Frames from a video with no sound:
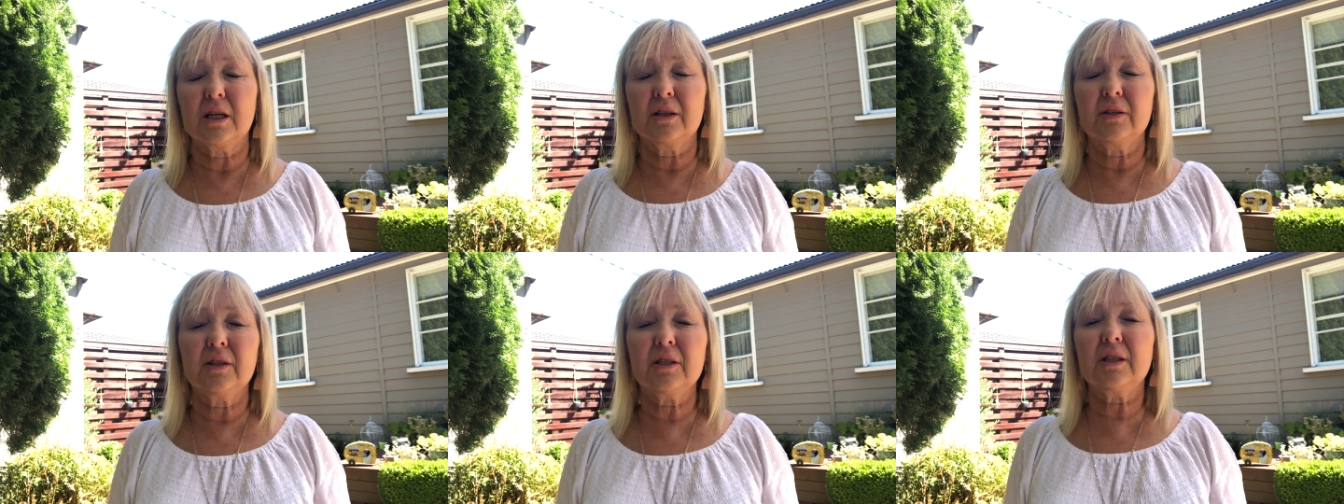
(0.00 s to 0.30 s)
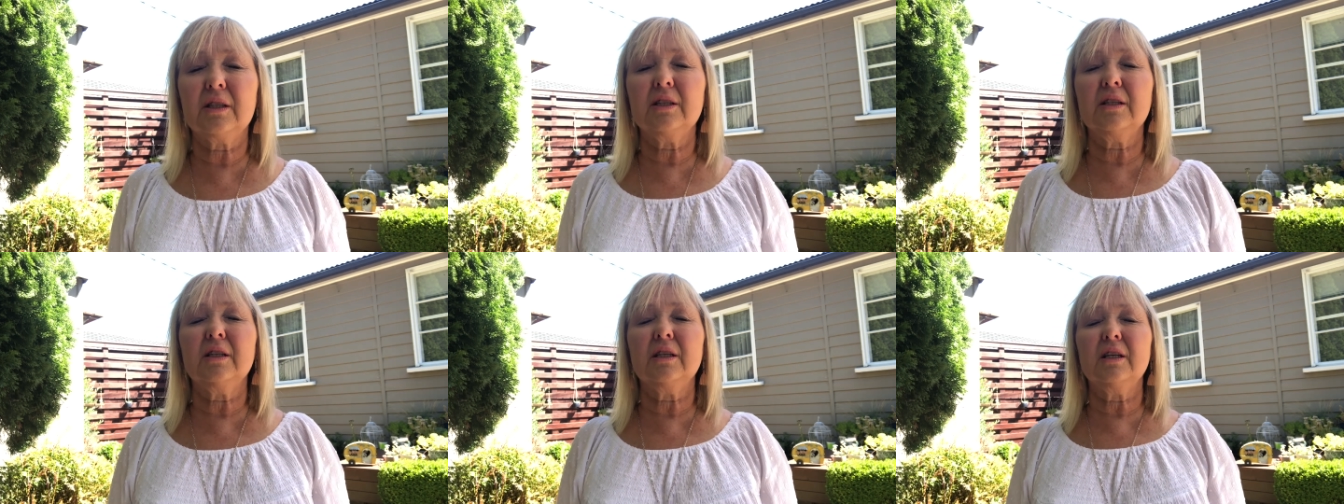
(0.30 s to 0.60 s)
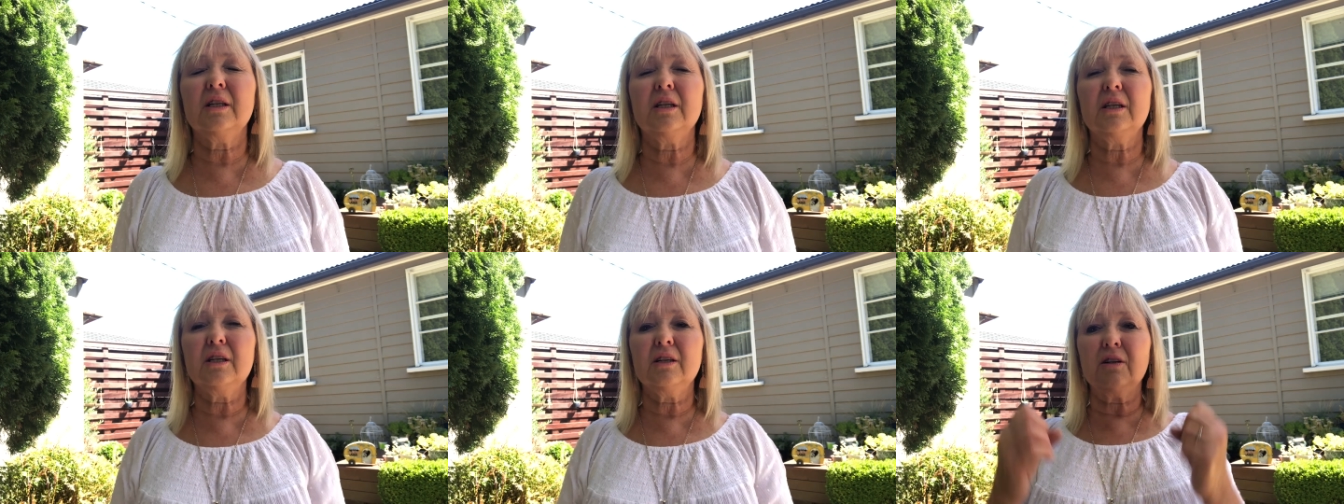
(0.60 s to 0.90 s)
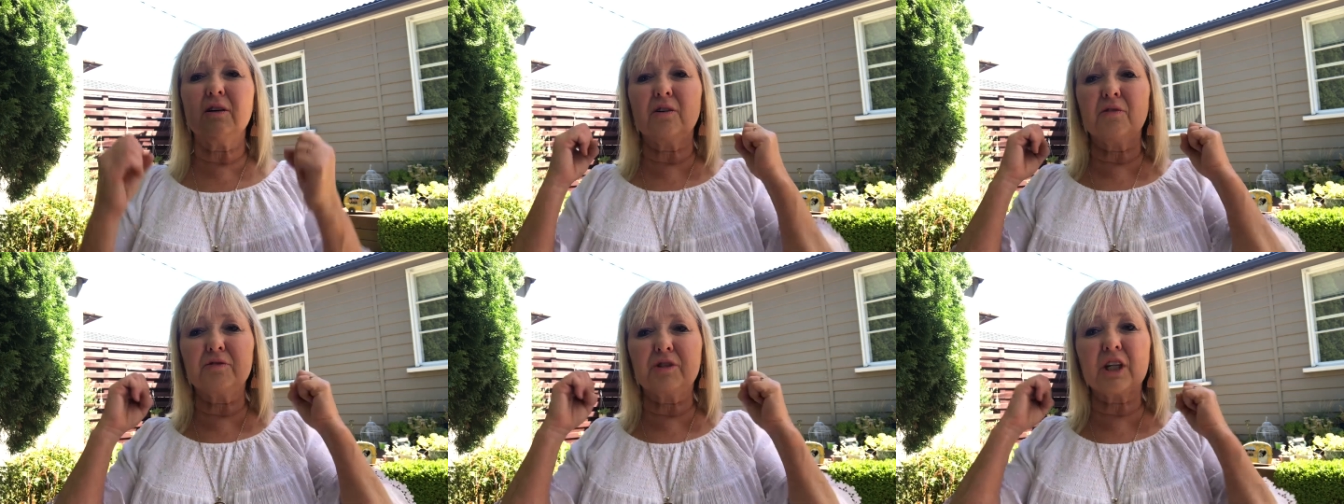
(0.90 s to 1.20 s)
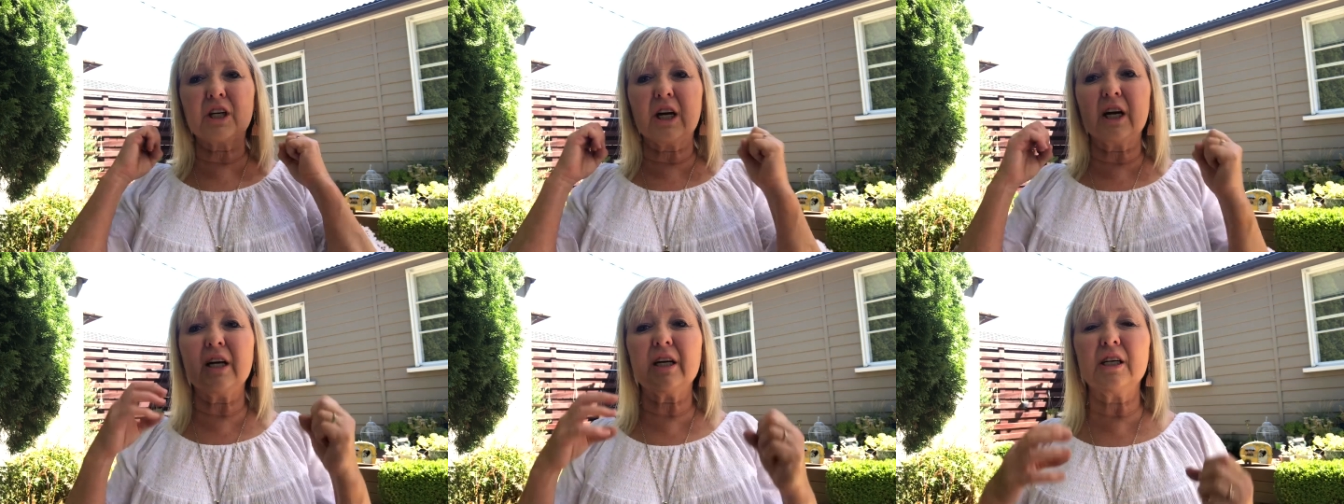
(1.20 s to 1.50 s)
This is the year of
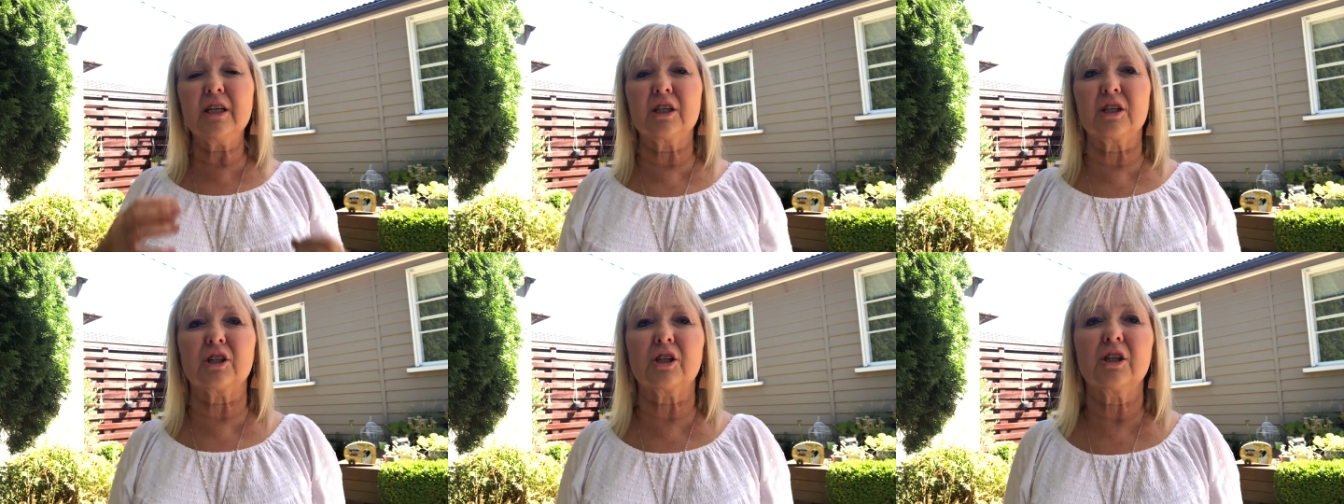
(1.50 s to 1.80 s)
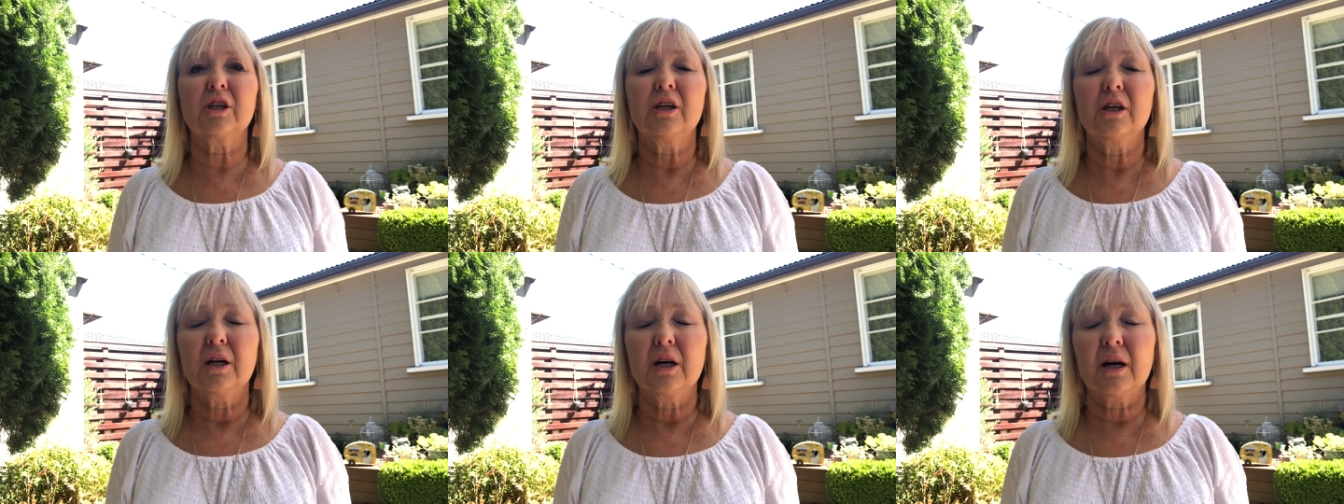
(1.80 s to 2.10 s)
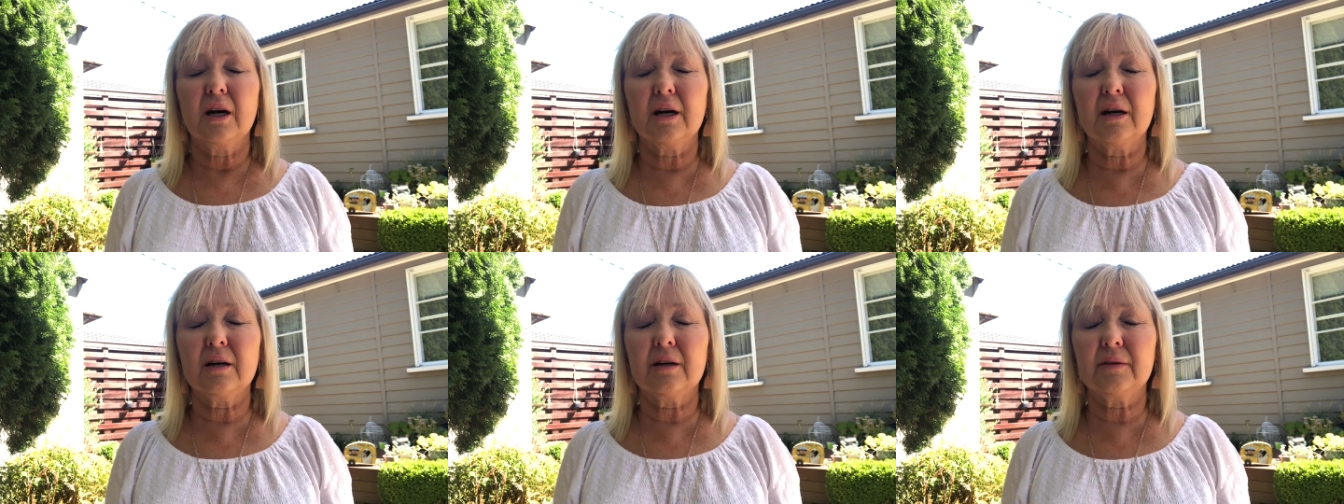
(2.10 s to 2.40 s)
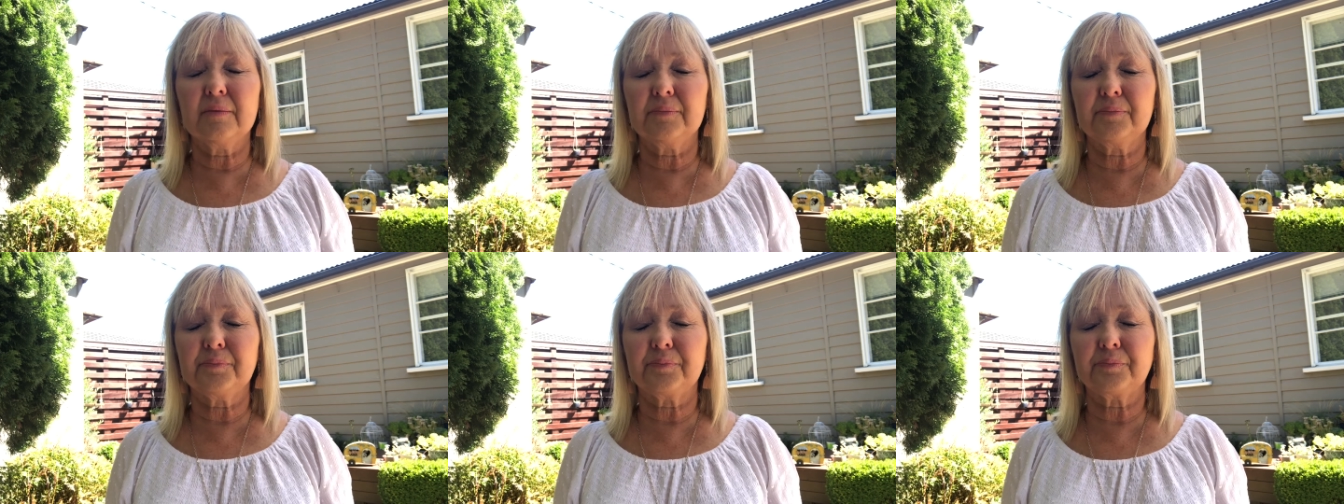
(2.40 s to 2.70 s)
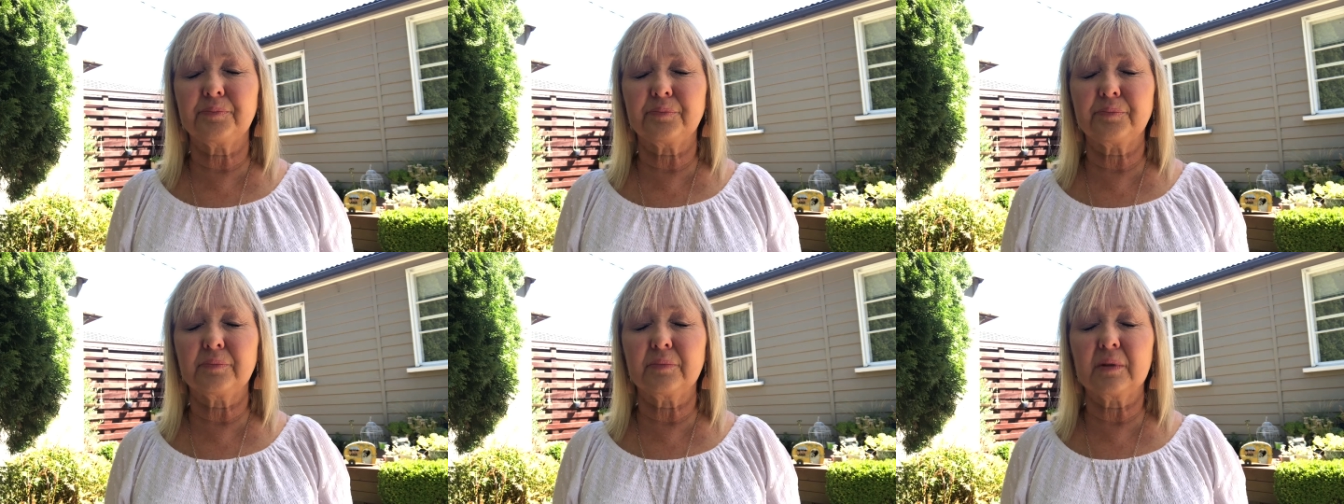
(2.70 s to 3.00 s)
change. Um,
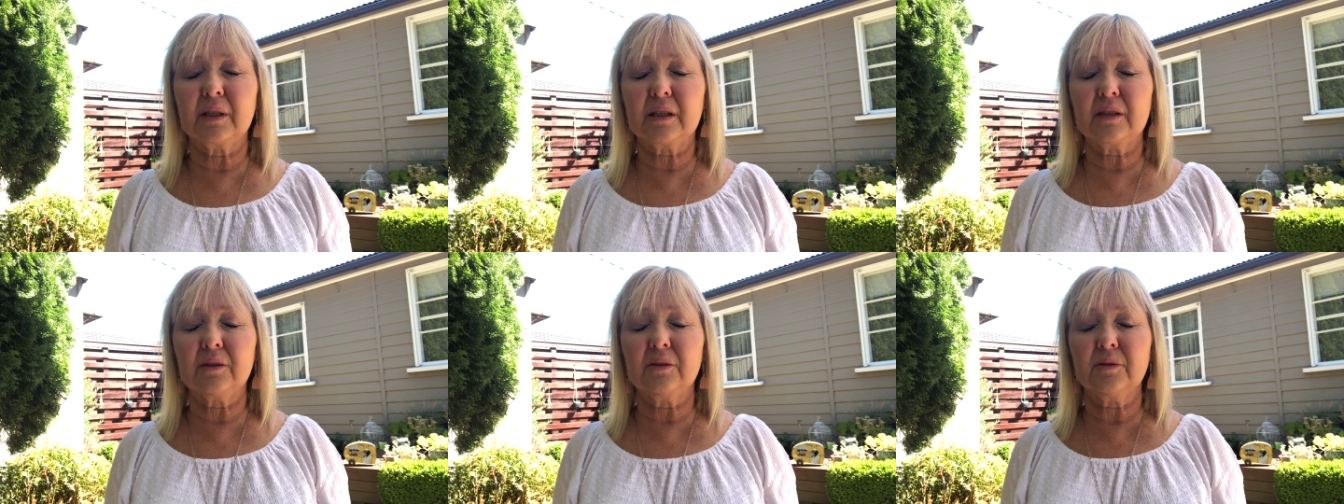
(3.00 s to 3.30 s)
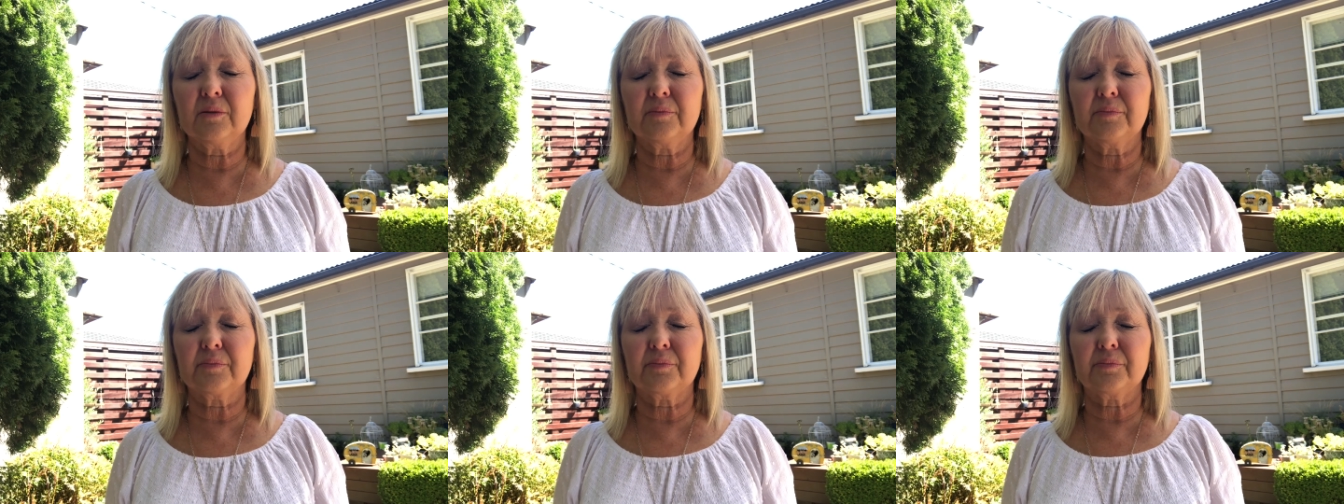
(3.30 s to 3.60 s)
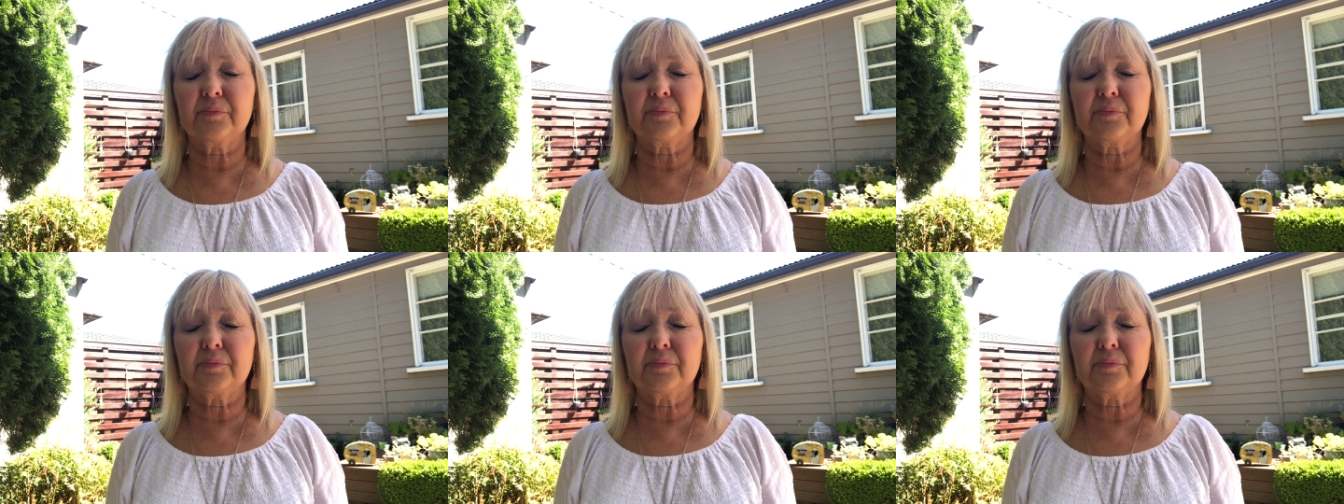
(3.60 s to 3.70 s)
hang on.